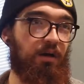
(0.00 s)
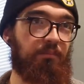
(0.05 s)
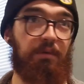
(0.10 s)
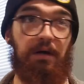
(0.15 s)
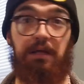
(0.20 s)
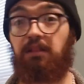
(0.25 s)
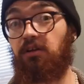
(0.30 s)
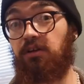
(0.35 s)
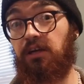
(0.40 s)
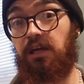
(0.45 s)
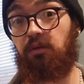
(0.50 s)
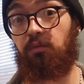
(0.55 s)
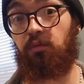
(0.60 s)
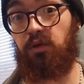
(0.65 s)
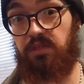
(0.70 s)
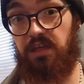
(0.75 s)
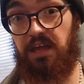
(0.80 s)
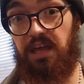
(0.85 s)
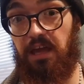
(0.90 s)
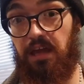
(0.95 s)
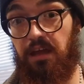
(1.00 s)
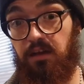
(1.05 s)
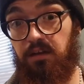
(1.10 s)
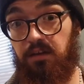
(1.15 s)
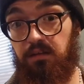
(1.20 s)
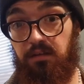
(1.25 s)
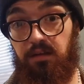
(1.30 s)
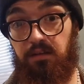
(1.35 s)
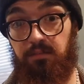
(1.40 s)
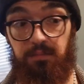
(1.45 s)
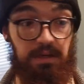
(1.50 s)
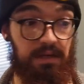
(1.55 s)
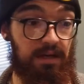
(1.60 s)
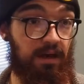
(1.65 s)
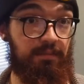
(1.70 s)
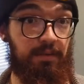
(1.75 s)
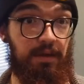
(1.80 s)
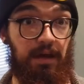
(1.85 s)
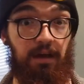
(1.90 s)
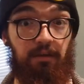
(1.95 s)
By looking within and
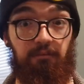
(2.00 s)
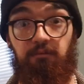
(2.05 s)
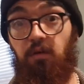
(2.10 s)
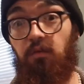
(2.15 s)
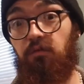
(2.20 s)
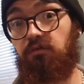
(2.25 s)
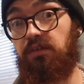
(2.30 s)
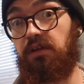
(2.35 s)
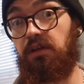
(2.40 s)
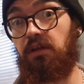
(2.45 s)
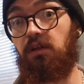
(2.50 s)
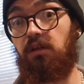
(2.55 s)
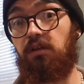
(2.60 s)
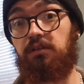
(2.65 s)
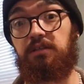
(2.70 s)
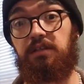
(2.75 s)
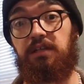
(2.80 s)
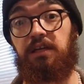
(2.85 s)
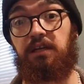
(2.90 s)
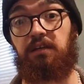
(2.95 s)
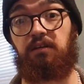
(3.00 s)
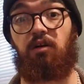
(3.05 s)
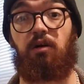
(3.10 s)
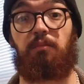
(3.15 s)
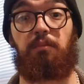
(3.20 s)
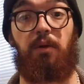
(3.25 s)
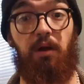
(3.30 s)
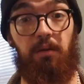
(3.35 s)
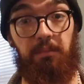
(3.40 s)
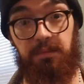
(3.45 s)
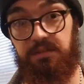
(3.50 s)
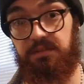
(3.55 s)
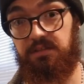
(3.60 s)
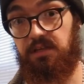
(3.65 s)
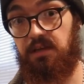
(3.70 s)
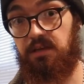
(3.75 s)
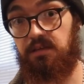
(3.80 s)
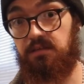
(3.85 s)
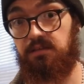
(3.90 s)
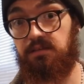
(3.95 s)
becoming fulfilled in our
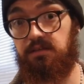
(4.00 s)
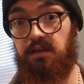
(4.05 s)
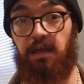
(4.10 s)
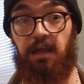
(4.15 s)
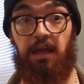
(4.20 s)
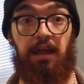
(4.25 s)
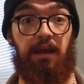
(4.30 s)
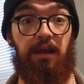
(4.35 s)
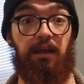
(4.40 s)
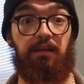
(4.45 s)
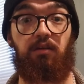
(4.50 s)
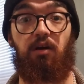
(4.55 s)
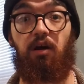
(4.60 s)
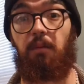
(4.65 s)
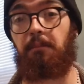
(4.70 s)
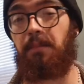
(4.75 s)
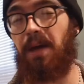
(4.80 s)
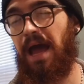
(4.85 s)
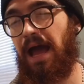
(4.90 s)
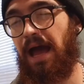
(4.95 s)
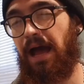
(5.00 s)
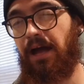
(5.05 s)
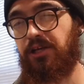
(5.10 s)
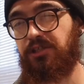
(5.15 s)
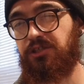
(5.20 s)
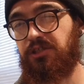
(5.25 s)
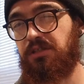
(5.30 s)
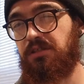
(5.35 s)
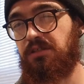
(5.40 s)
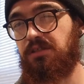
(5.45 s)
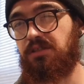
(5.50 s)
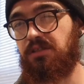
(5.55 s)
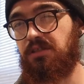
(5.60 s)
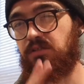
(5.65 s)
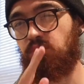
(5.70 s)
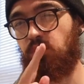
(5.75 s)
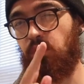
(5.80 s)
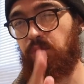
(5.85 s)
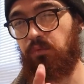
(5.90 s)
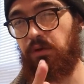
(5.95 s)
purposes and our passions
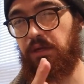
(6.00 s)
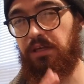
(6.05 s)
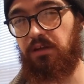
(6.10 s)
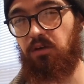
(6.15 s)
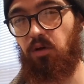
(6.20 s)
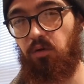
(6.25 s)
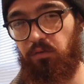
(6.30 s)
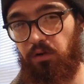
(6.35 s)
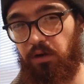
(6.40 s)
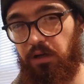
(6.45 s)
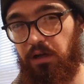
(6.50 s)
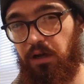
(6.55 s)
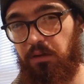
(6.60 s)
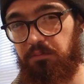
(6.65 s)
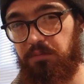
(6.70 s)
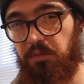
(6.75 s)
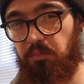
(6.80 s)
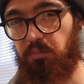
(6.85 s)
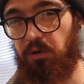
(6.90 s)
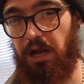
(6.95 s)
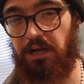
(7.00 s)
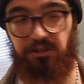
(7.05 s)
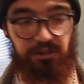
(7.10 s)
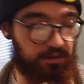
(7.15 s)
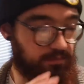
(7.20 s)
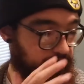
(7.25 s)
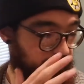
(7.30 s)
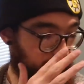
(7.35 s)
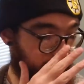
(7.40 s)
is when we can overcome depression.